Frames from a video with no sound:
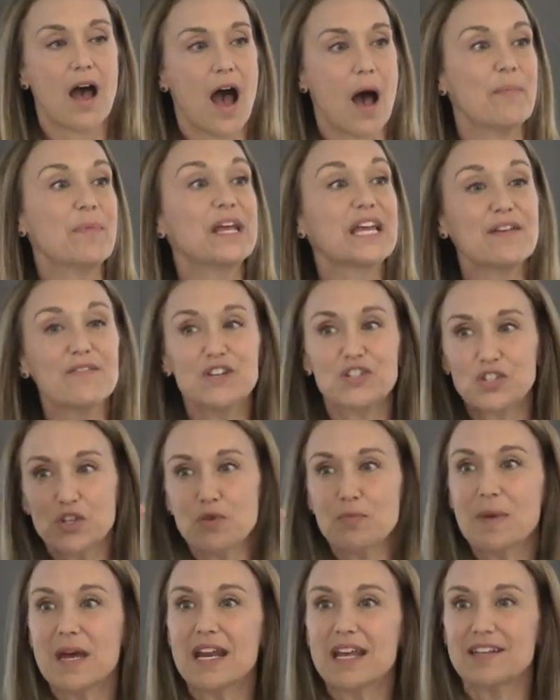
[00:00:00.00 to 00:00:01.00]
I'm going to give you
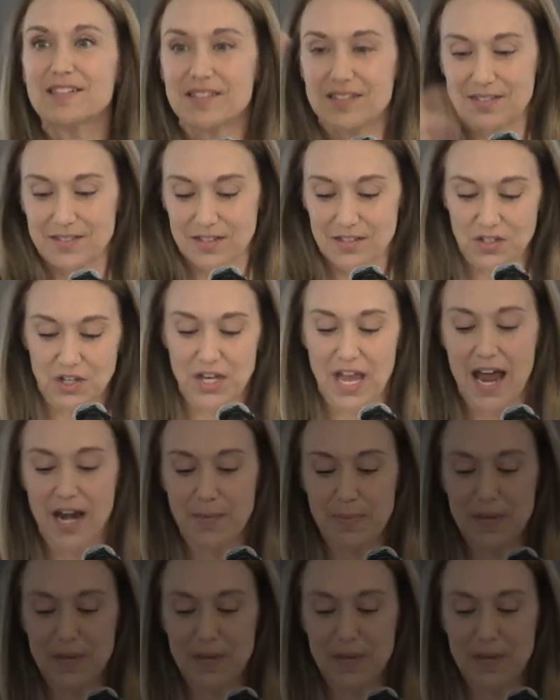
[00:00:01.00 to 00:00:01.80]
2 minutes, so you got to